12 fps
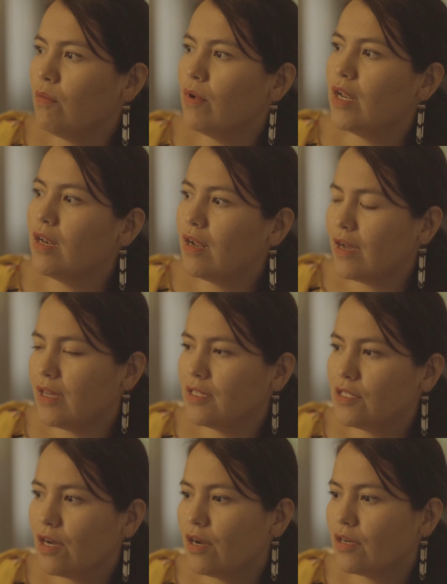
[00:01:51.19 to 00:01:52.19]
when I
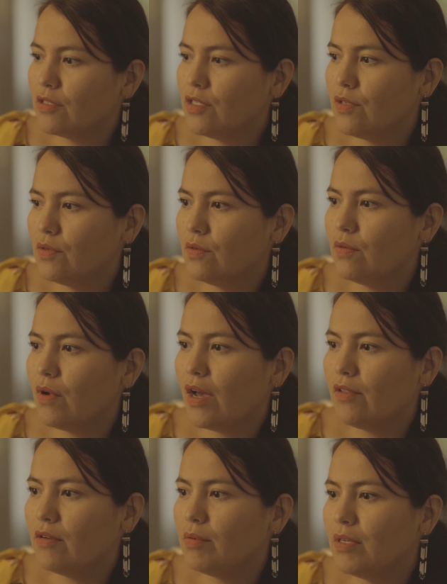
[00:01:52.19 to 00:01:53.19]
talk to
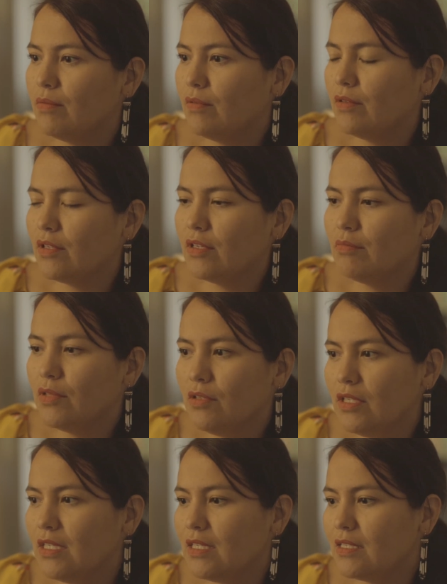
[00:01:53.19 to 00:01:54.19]
other people in the
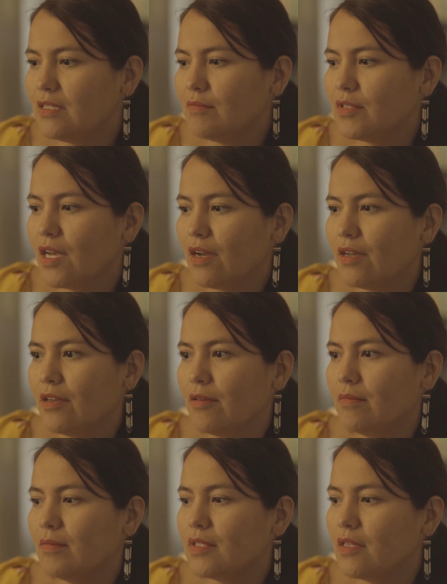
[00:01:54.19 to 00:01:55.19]
community
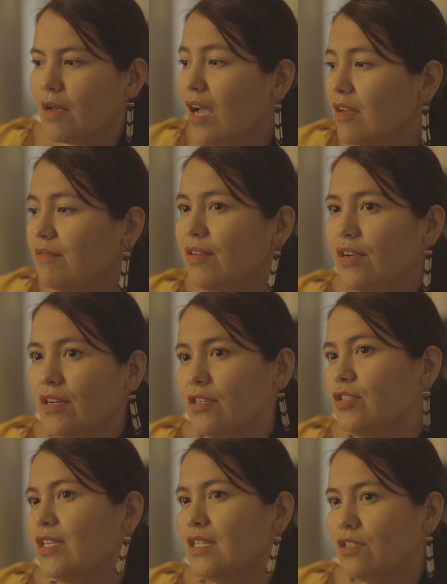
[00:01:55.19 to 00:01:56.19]
sometimes, I have
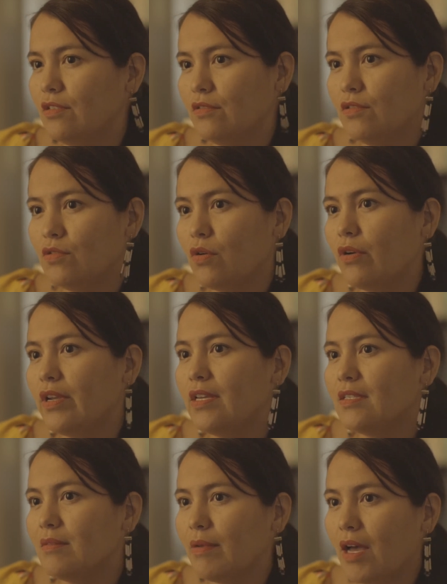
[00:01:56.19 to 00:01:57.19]
heard traditional
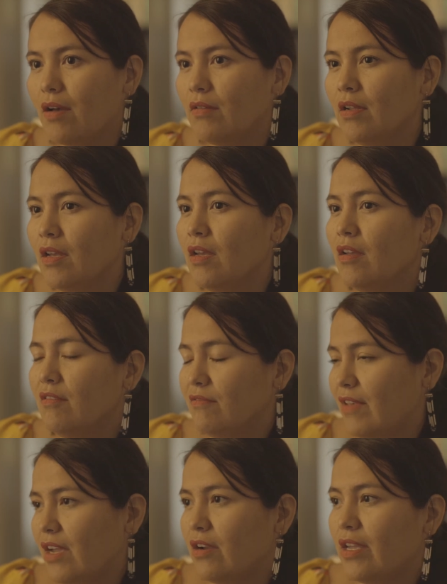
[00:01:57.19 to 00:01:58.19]
stories about
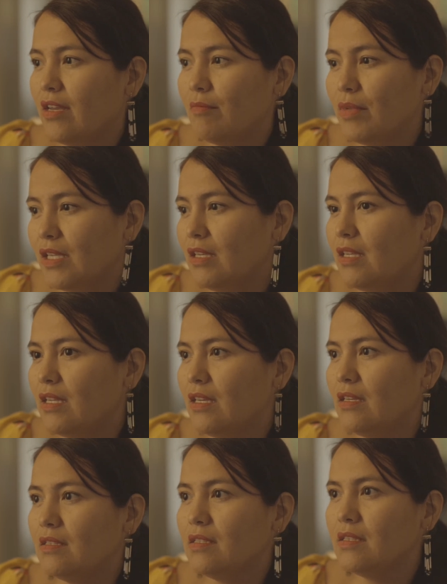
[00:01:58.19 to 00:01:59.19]
varying
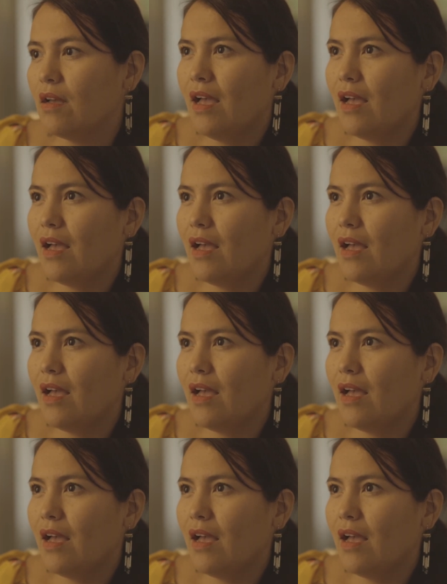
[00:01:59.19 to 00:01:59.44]
abilities,